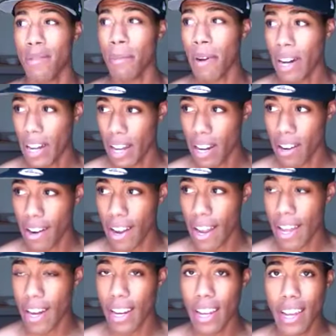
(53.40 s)
But here at
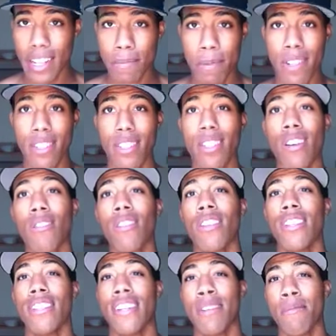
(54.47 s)
NAS
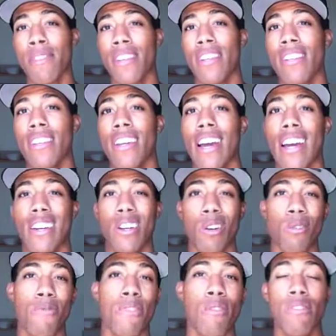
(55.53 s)
Pensacola, you know I mean, you got
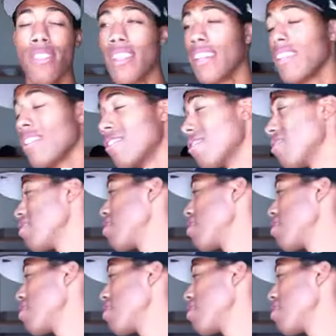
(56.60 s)
curfew still